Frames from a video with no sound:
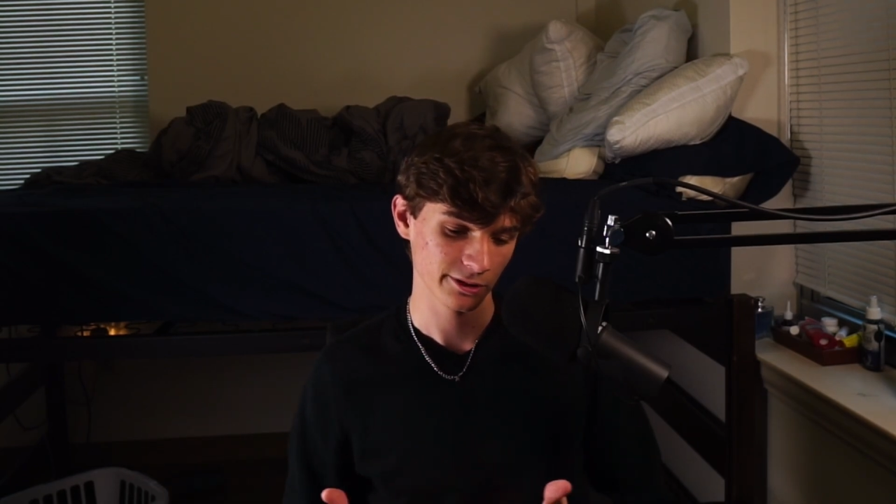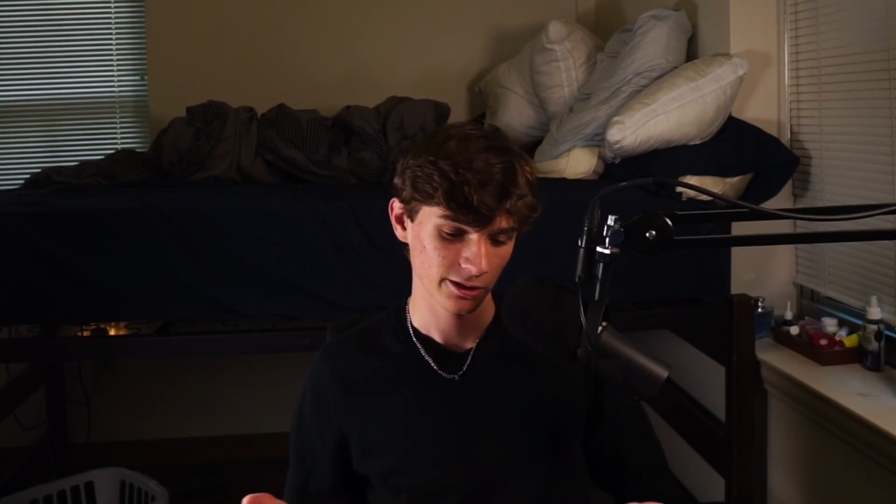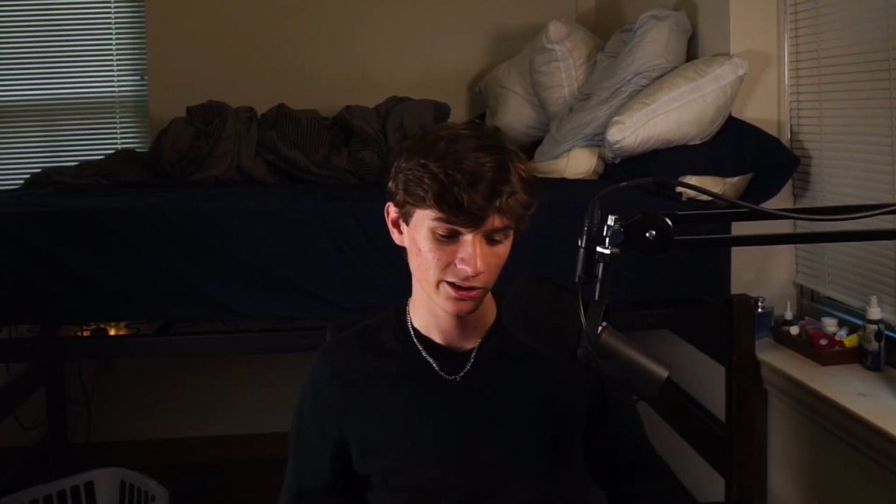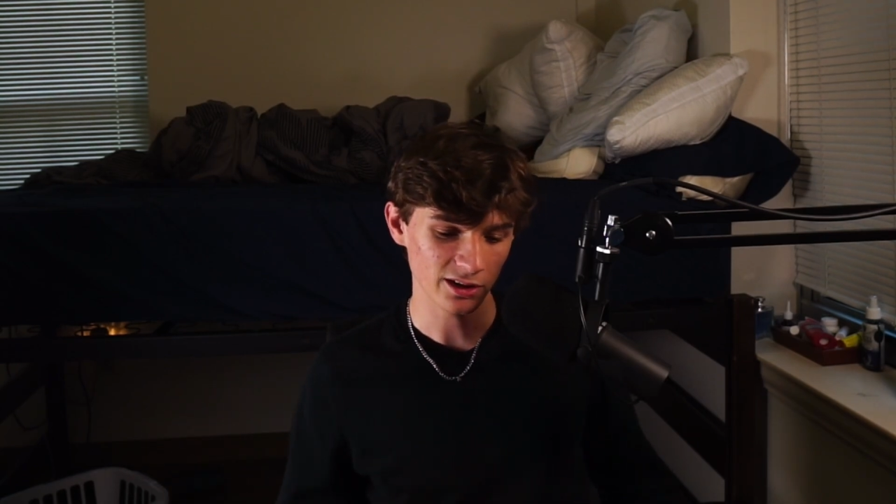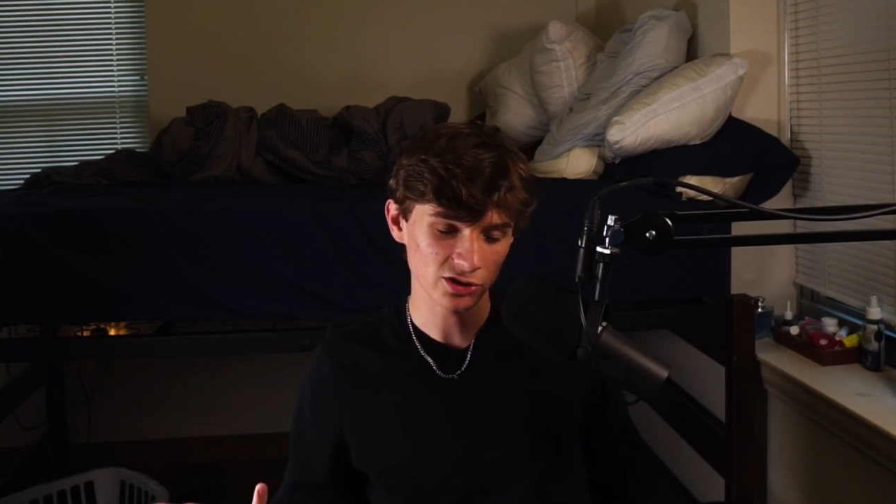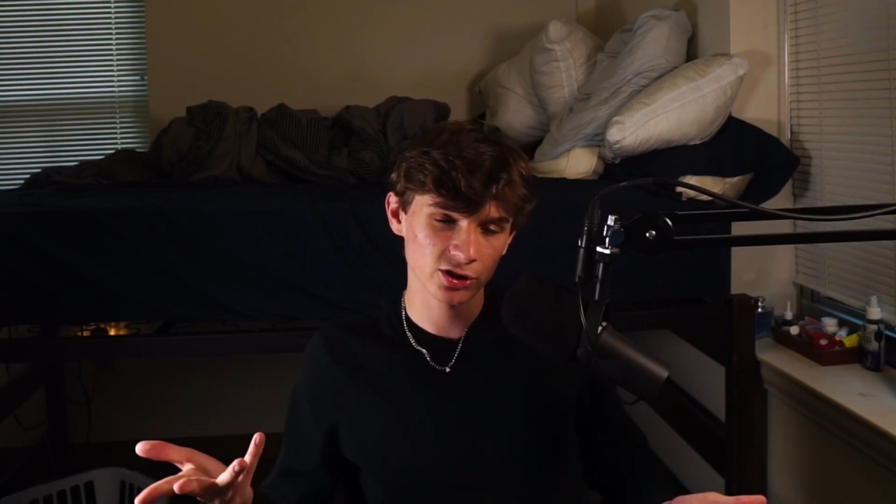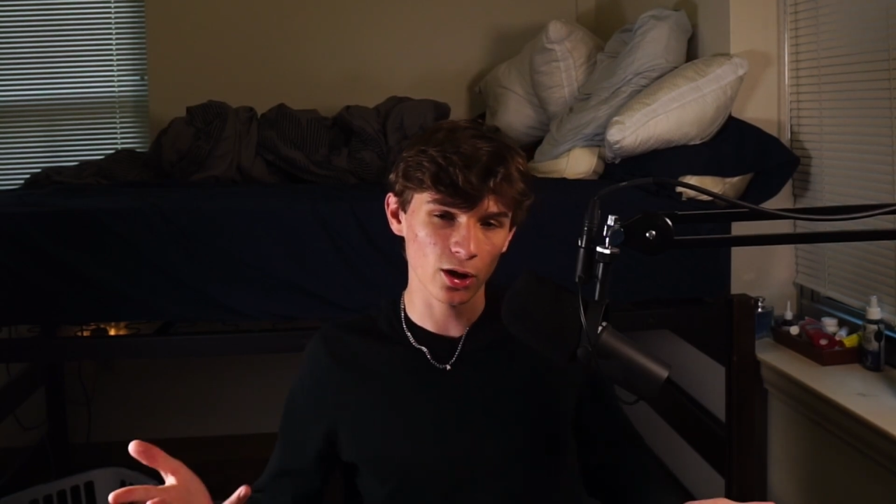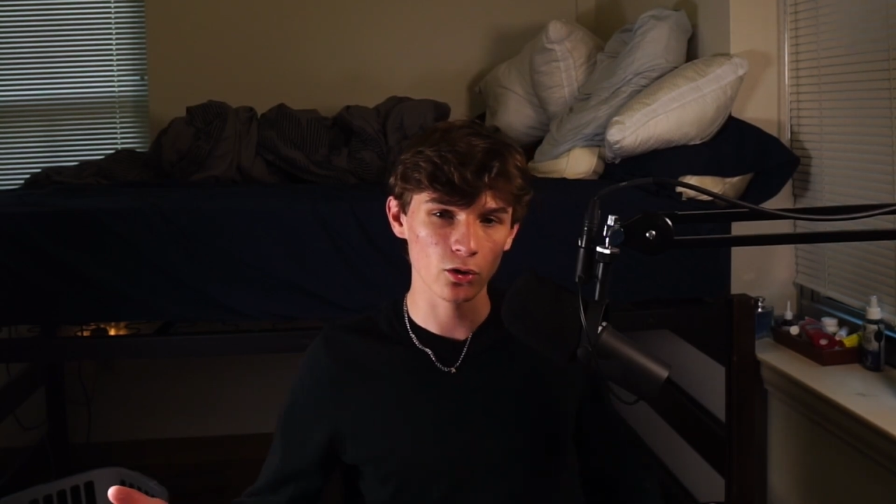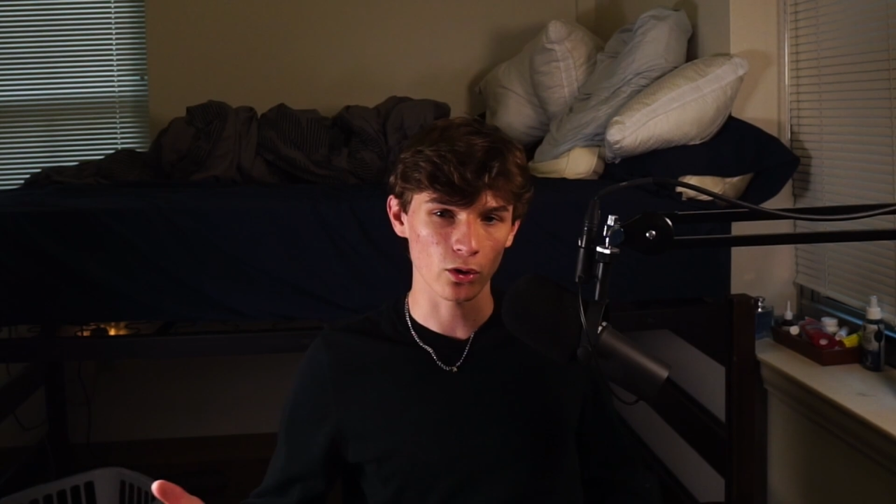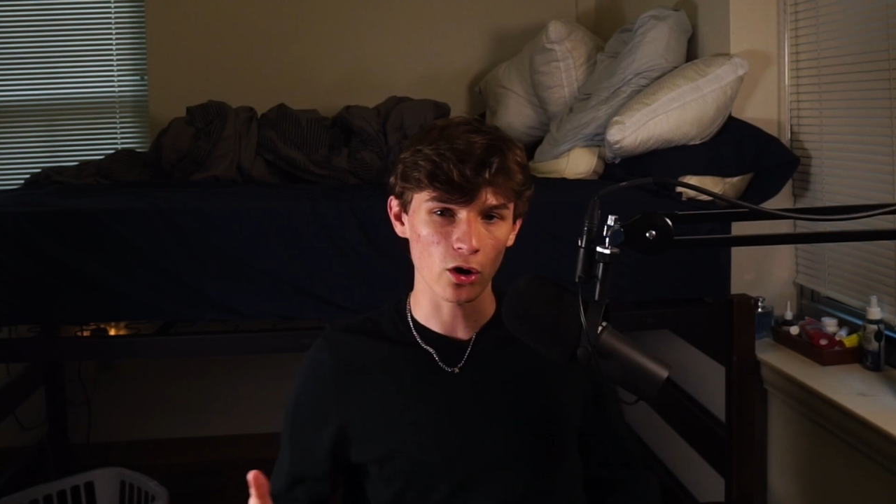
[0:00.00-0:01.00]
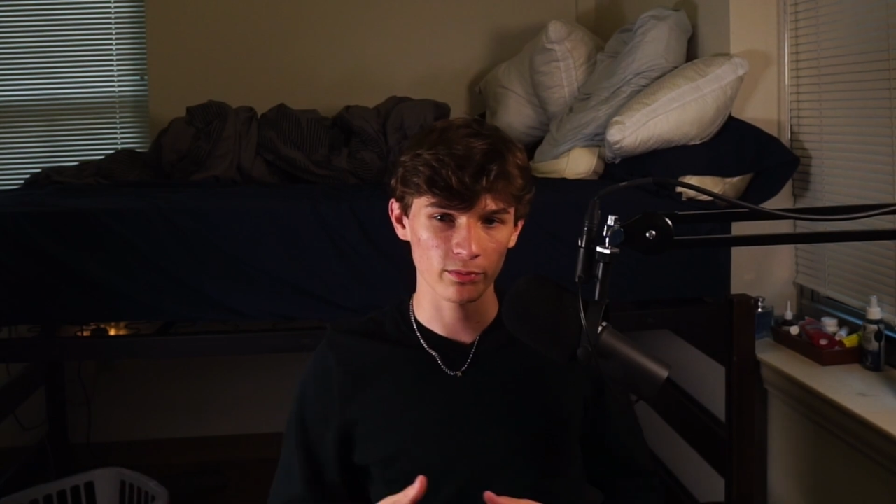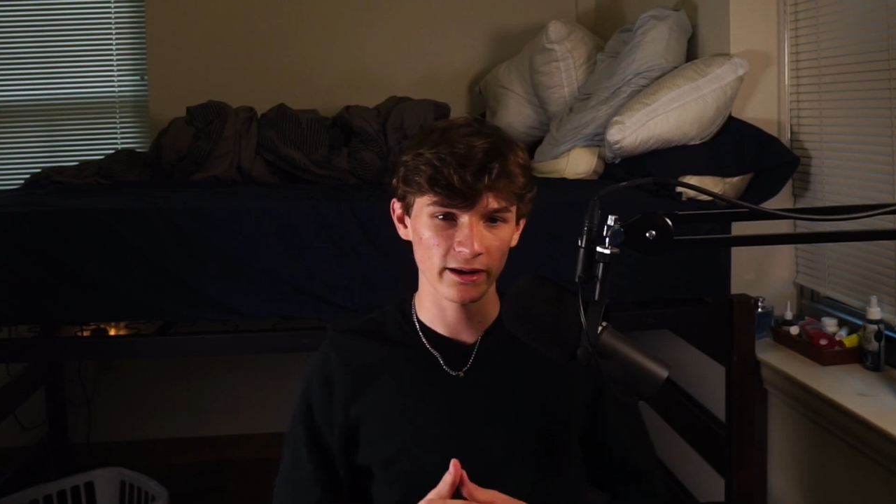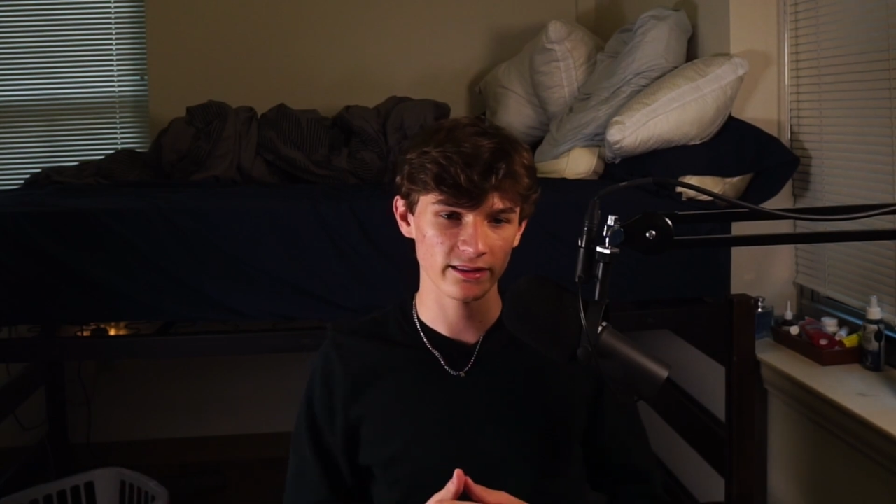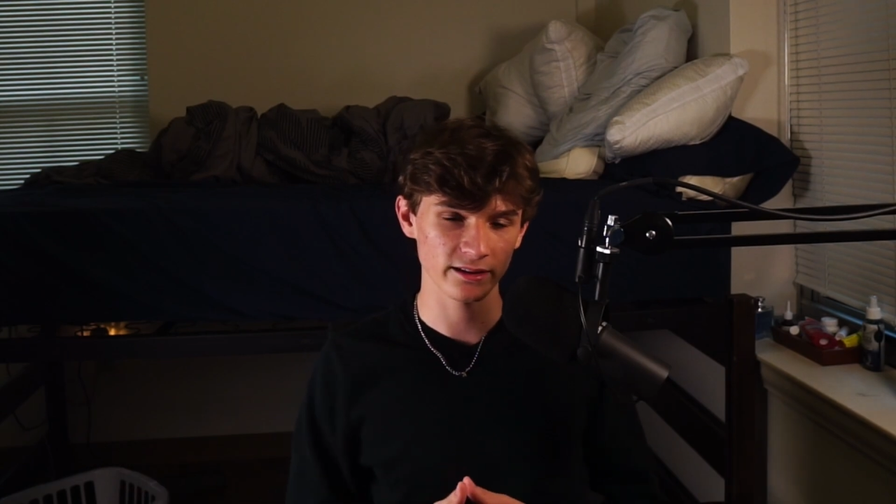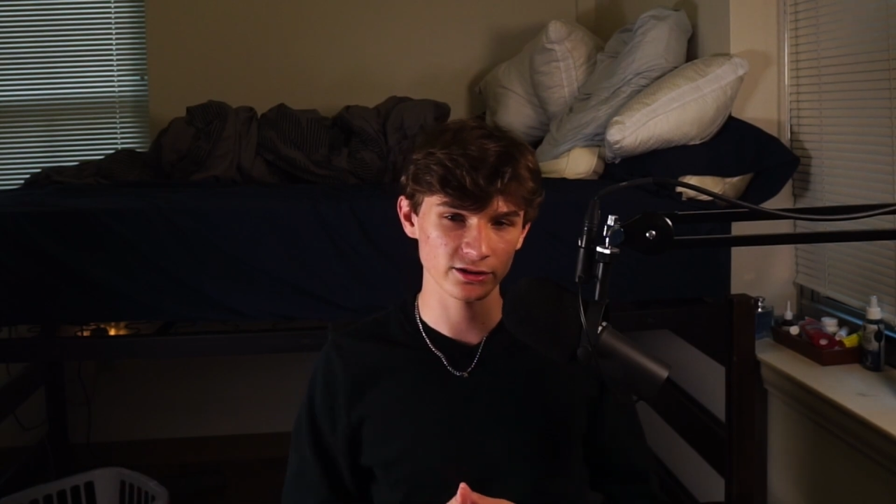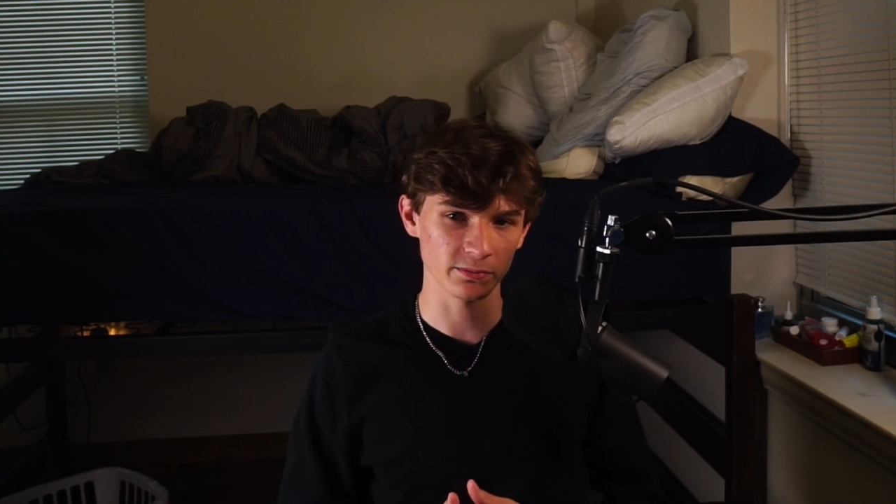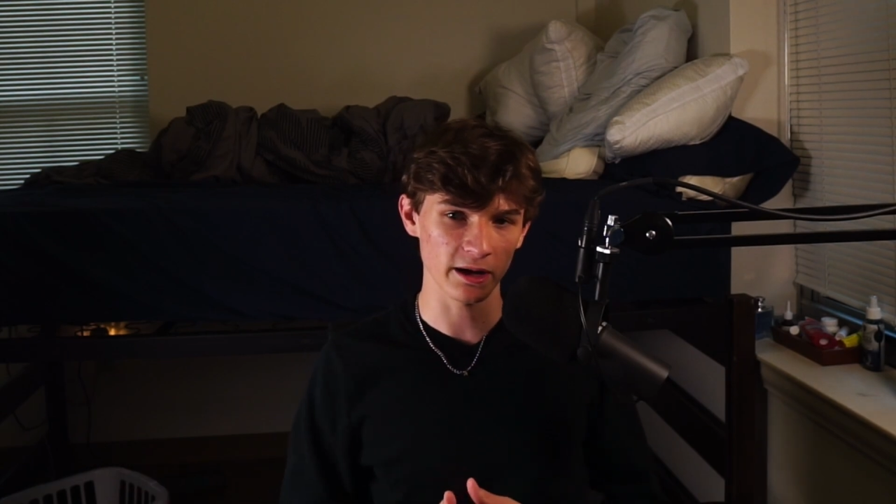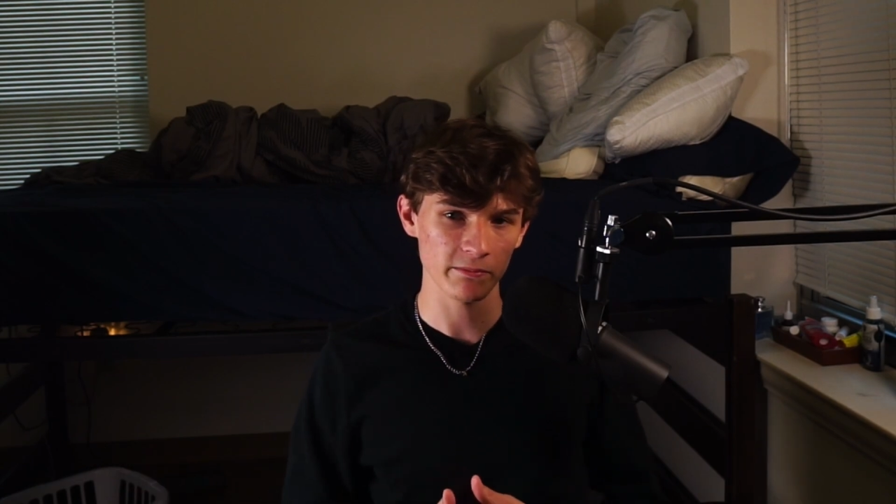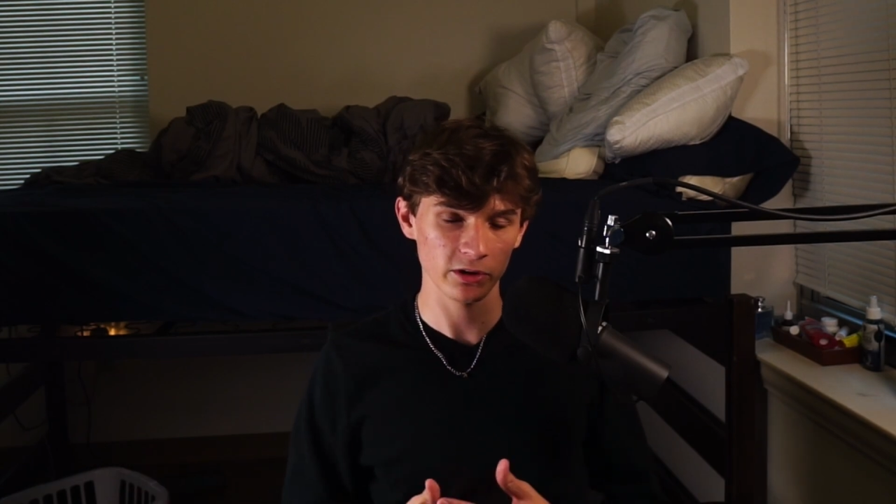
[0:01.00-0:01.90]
you know, slow growth methods, but,